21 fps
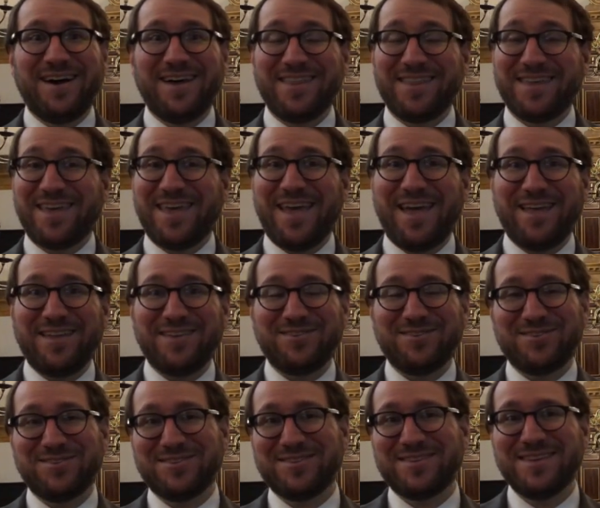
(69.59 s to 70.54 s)
the
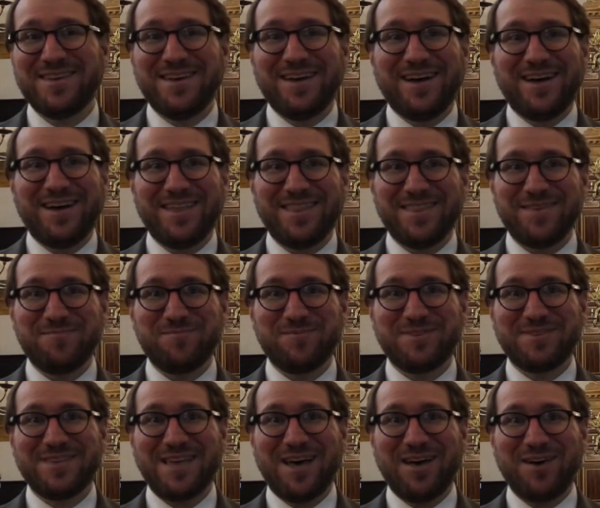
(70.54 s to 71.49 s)
candles
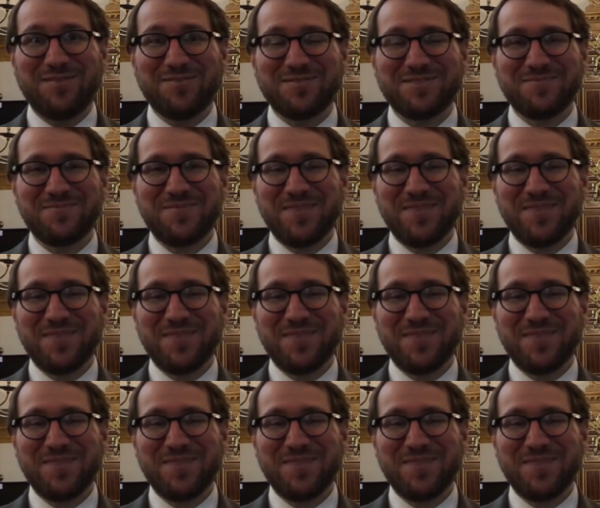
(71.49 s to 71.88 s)
themselves.